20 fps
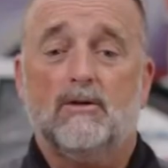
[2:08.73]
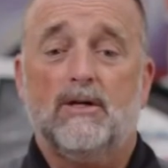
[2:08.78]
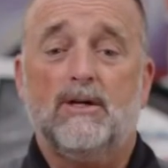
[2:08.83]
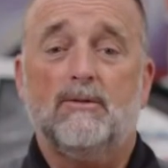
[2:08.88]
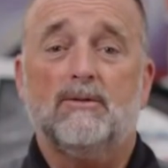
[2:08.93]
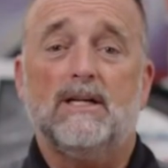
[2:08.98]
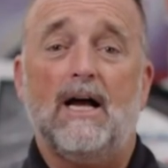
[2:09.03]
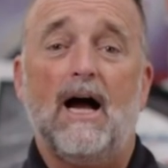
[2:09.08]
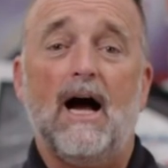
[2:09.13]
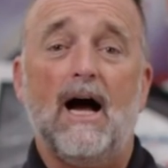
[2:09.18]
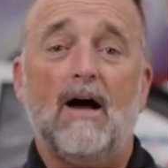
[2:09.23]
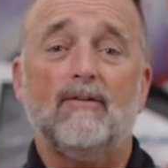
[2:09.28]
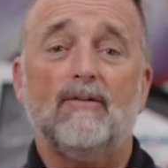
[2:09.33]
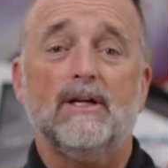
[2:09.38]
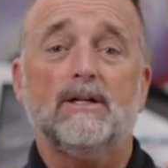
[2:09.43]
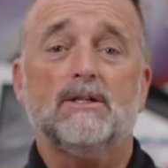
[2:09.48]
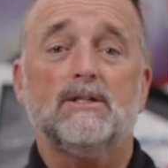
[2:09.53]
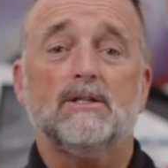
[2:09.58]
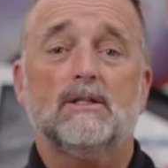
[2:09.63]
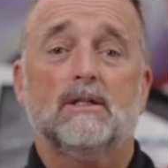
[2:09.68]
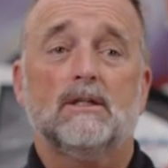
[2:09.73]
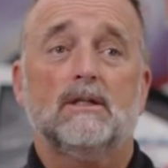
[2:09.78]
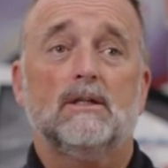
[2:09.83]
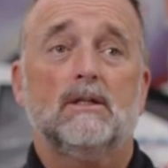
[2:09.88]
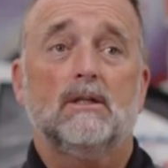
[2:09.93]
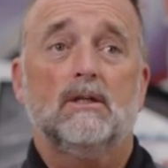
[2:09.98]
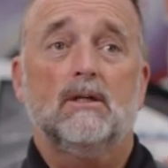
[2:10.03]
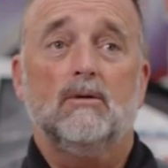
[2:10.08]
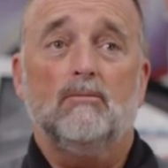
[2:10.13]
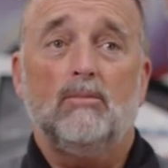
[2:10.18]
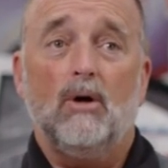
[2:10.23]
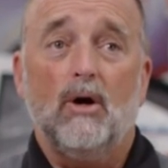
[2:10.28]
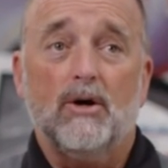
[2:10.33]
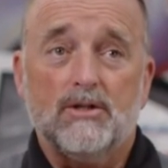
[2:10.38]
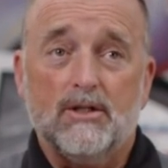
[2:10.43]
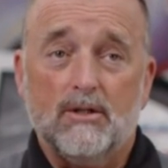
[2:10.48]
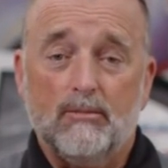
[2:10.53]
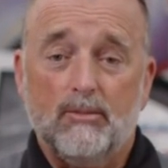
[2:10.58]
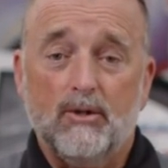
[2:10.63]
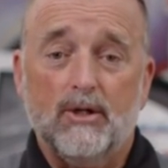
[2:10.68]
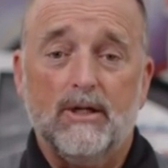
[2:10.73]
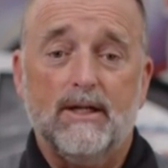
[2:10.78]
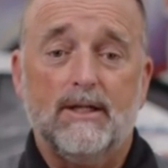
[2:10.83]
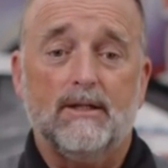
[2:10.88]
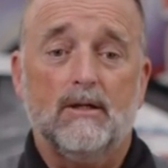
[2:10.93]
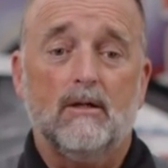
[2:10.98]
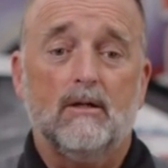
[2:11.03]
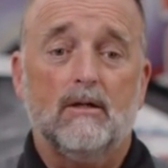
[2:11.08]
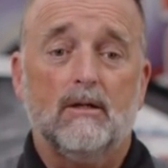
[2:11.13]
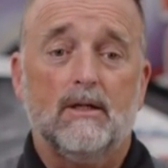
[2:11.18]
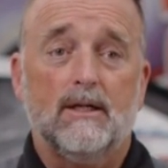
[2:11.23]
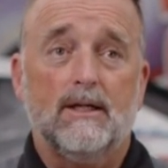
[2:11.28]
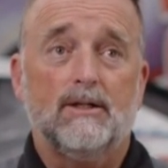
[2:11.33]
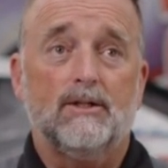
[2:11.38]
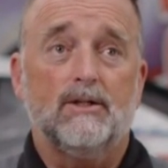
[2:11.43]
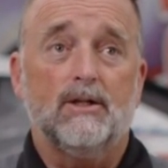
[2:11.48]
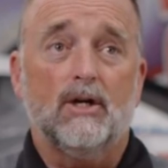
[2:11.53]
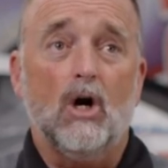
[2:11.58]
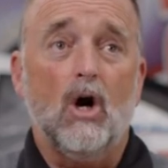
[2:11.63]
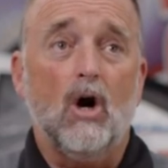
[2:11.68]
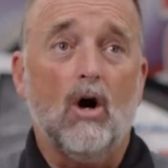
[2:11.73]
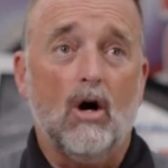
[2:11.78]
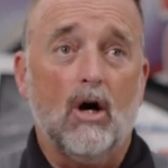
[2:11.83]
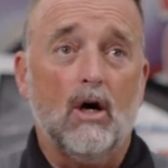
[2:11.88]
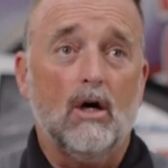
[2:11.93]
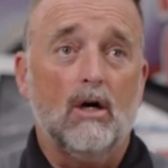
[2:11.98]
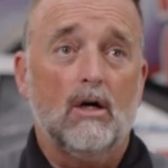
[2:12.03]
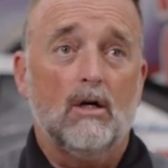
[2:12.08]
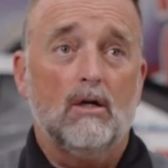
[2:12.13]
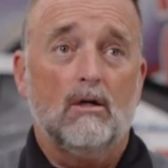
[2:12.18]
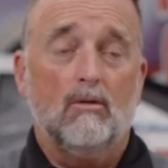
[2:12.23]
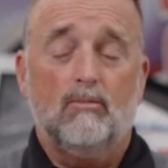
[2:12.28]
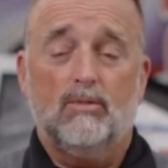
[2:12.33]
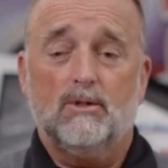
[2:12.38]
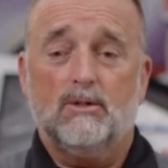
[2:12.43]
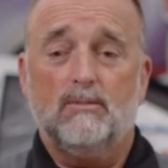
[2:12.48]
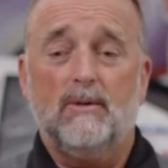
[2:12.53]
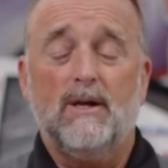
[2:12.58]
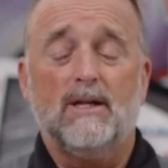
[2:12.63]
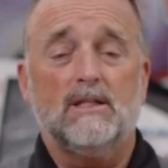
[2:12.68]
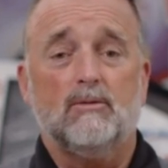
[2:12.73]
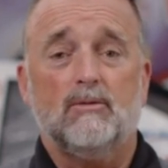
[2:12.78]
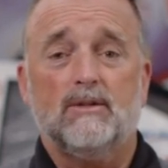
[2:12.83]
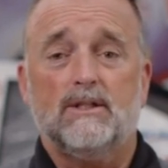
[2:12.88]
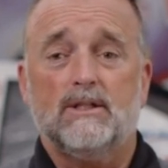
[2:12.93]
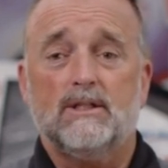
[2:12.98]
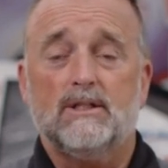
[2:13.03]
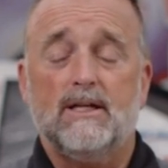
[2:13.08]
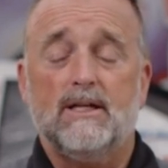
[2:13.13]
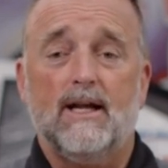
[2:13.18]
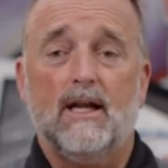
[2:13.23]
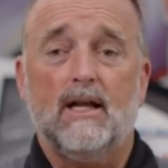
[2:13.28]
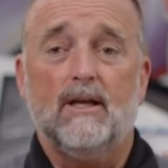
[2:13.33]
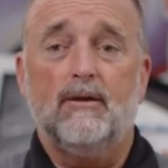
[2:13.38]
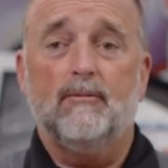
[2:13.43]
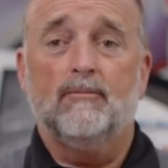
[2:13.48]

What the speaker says: was the obvious person to put into the car, especially with his talent.